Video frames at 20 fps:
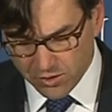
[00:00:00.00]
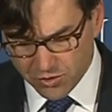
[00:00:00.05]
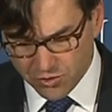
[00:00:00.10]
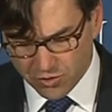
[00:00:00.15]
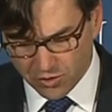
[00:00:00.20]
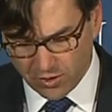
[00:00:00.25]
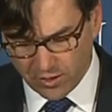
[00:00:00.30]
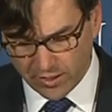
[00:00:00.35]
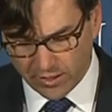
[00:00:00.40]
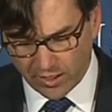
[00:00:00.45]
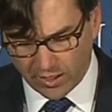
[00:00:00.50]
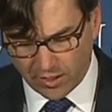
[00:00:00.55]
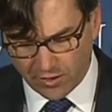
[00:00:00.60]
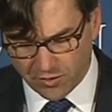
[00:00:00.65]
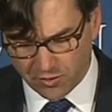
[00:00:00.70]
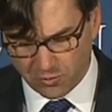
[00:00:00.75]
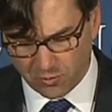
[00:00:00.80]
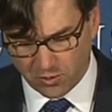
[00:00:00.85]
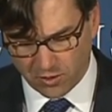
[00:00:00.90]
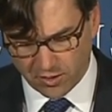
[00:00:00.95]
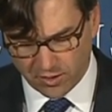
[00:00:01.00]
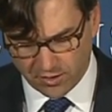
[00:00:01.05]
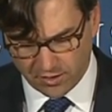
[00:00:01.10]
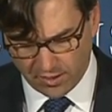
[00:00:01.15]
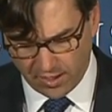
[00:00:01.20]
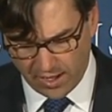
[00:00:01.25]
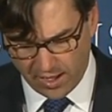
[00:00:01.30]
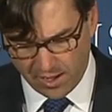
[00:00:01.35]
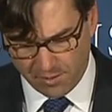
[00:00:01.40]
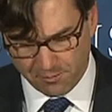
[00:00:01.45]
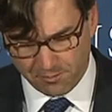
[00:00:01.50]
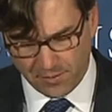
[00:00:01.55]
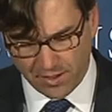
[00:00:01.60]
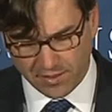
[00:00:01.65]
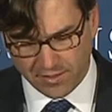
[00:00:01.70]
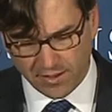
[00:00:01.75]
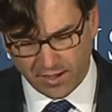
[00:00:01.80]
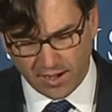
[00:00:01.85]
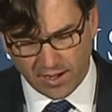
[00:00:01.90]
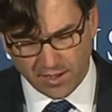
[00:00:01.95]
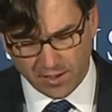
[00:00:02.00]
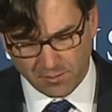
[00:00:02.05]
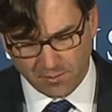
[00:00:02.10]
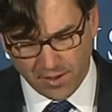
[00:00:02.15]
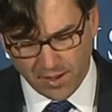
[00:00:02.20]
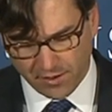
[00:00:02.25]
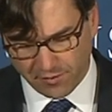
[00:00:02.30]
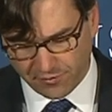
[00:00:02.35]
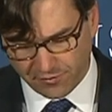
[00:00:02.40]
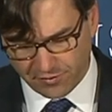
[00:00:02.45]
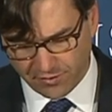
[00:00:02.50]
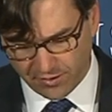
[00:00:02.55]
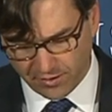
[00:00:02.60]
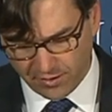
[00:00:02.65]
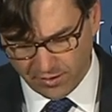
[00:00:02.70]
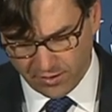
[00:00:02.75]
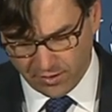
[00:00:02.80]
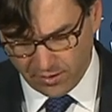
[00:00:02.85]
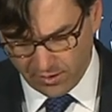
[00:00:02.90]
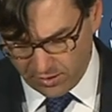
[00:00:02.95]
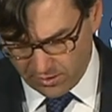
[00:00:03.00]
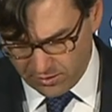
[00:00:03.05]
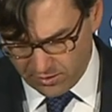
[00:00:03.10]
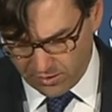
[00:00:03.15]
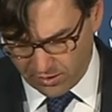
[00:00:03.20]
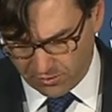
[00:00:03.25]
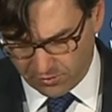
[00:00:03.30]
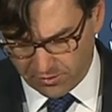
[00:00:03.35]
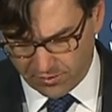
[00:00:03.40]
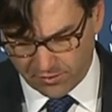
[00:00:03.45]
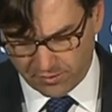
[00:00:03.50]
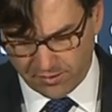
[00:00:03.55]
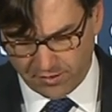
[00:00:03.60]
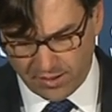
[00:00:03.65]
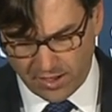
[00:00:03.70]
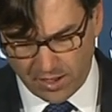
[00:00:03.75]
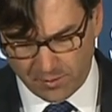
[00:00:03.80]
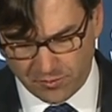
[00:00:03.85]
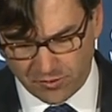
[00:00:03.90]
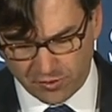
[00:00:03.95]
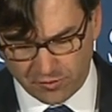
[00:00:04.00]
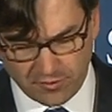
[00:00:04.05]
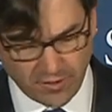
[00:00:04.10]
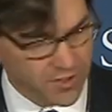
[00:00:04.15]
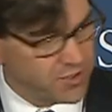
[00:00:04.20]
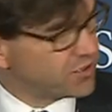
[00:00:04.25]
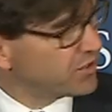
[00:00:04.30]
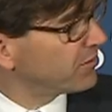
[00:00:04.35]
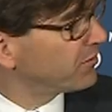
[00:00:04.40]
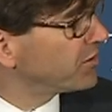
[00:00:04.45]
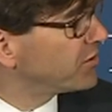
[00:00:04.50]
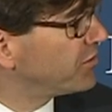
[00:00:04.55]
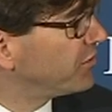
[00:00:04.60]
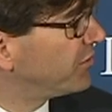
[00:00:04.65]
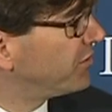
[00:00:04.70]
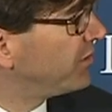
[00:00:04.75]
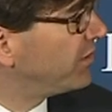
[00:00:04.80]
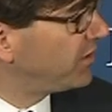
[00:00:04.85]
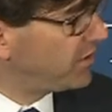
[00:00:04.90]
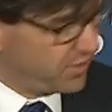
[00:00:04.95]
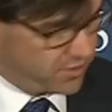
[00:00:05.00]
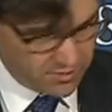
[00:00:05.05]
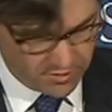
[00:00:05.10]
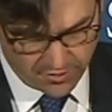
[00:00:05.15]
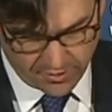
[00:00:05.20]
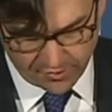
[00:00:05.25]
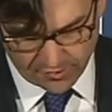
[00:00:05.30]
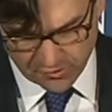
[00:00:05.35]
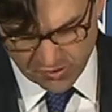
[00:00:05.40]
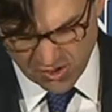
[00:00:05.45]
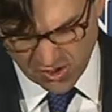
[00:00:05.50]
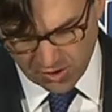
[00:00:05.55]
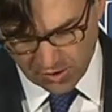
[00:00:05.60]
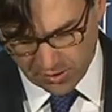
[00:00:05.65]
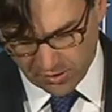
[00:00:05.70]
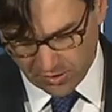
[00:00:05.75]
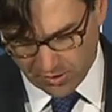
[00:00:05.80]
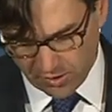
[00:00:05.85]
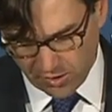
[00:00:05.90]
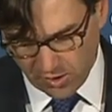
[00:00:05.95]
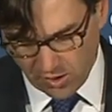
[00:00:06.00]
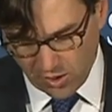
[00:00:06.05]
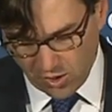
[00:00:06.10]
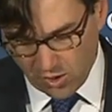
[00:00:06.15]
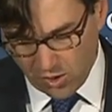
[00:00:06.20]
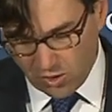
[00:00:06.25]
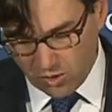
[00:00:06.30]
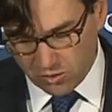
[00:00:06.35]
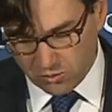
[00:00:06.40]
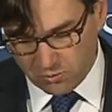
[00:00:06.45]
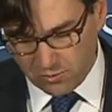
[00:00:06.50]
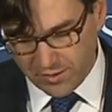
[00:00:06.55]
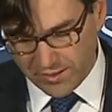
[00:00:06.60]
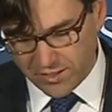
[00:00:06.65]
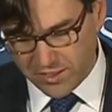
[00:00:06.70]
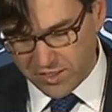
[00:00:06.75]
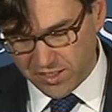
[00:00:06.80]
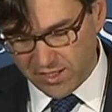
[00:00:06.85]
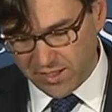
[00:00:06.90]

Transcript: Drawing on other work by the IMF, there's the observation, which you see here in this chart, which